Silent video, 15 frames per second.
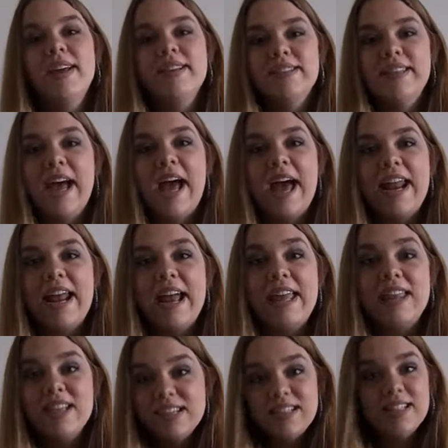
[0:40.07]
is that
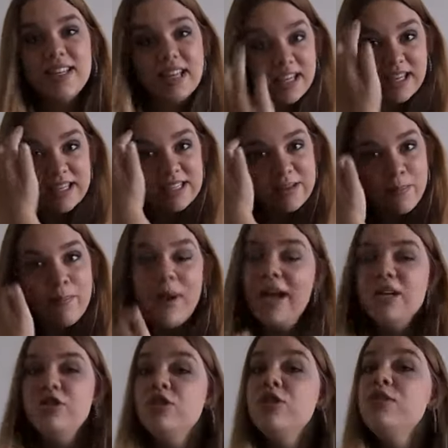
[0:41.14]
this is
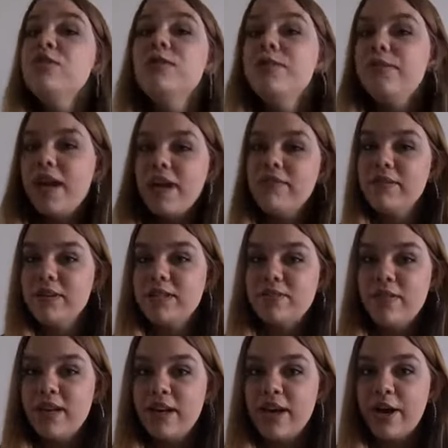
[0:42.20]
my June
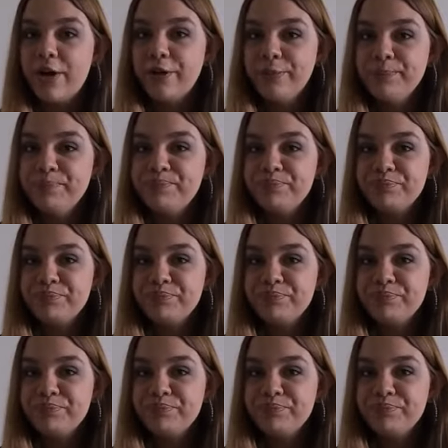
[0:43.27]
favorites video,